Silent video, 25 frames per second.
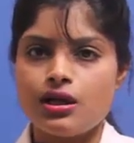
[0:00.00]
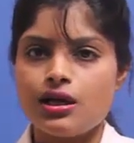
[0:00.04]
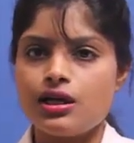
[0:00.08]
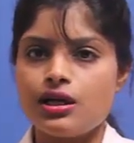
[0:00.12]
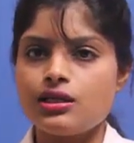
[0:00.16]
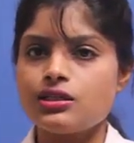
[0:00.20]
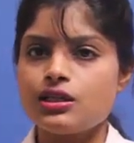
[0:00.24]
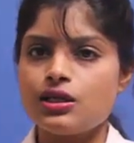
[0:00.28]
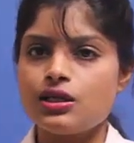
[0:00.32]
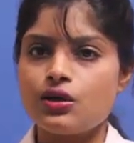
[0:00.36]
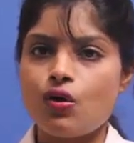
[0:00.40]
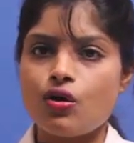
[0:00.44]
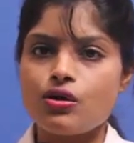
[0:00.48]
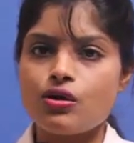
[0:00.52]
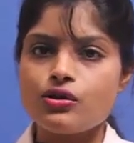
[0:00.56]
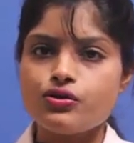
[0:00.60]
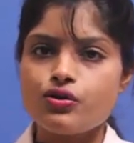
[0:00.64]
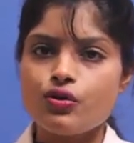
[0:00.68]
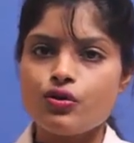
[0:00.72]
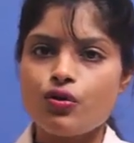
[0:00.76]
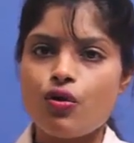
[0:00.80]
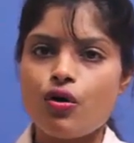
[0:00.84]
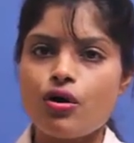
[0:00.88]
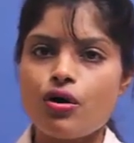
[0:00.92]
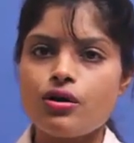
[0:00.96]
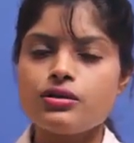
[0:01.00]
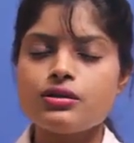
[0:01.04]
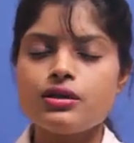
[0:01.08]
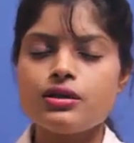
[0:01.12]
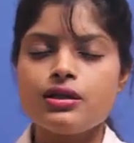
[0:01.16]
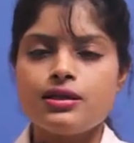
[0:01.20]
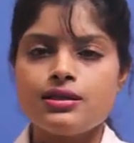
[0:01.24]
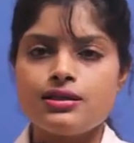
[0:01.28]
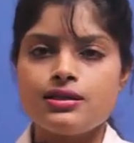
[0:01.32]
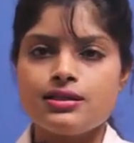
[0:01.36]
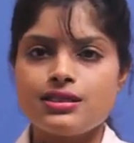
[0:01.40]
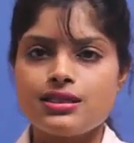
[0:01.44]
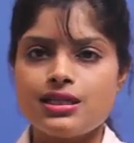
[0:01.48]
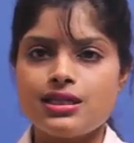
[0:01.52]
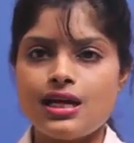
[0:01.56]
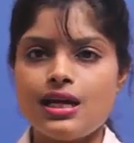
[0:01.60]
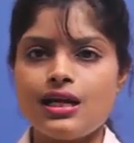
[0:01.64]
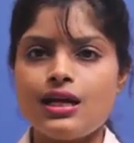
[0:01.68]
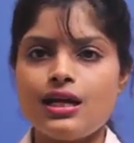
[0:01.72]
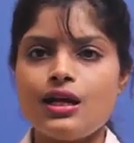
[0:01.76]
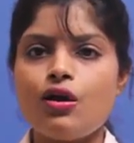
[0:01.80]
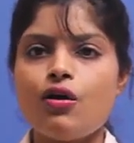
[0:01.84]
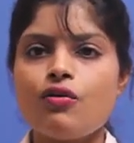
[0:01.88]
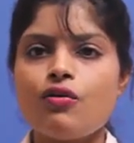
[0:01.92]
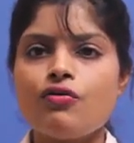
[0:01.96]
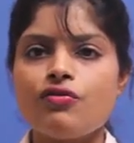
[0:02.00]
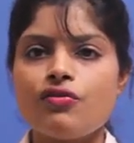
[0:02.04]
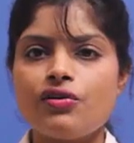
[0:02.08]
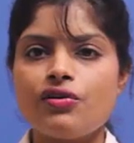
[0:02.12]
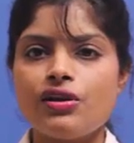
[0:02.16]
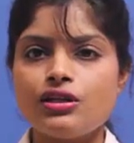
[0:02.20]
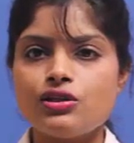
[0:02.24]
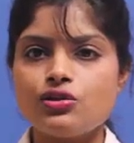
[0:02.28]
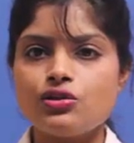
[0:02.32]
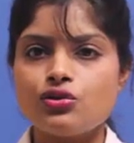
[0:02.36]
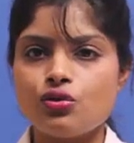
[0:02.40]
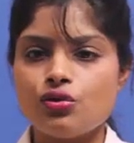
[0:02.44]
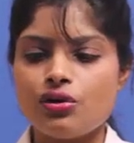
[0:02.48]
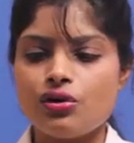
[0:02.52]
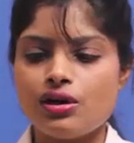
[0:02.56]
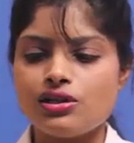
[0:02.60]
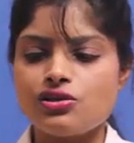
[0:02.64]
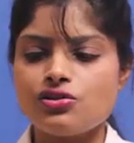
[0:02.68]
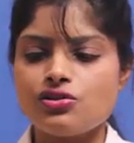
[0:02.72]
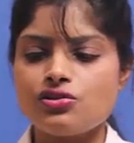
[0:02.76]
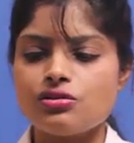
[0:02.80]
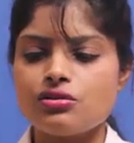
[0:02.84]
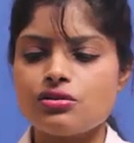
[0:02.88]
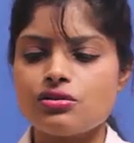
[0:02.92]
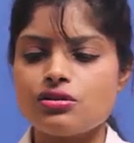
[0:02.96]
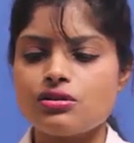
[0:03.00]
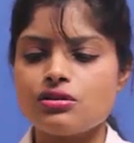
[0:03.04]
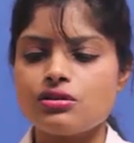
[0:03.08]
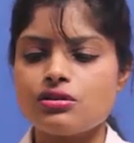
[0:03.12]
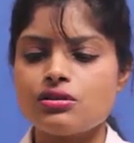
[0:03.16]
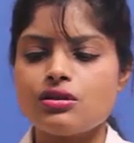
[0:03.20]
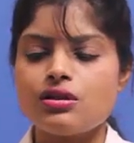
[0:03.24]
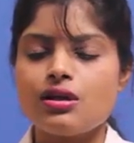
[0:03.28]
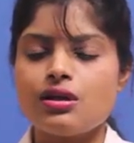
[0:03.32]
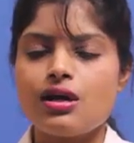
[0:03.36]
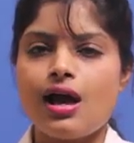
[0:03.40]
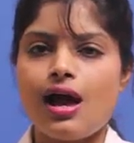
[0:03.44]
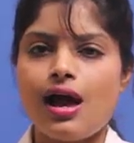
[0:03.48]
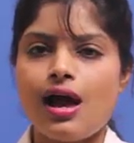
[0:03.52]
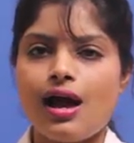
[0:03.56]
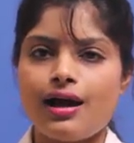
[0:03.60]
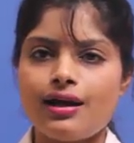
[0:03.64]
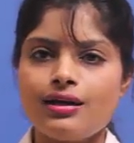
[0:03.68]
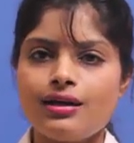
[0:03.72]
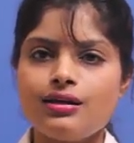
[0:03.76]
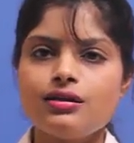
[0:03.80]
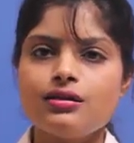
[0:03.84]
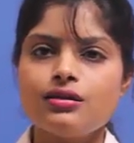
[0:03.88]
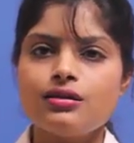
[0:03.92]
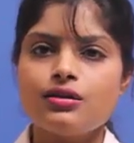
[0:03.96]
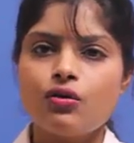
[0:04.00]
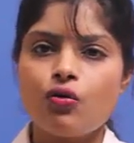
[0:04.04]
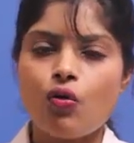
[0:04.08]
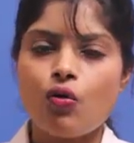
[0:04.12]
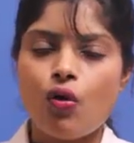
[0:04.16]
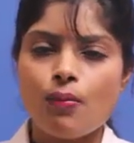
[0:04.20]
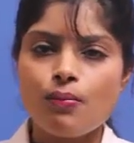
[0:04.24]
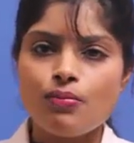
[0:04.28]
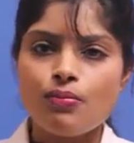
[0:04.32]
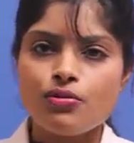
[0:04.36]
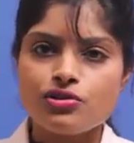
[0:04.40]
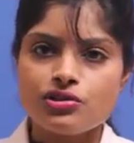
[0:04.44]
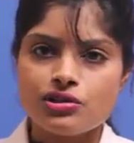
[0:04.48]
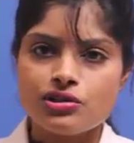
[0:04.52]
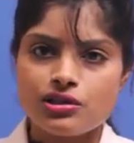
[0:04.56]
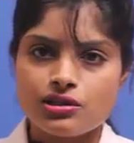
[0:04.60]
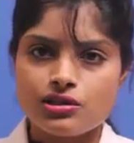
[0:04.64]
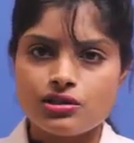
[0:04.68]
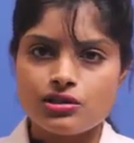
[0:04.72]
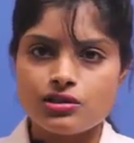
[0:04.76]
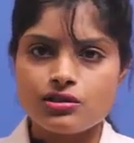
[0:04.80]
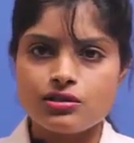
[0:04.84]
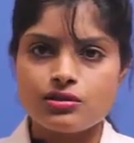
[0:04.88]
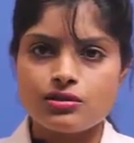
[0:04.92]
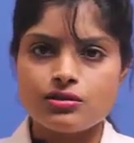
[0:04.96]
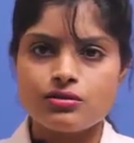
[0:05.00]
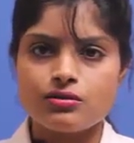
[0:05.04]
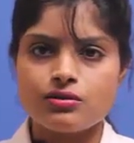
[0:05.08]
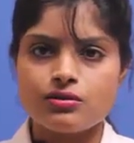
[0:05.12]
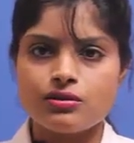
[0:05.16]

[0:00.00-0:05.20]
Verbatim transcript: It can also cause staining of restorations and the composites.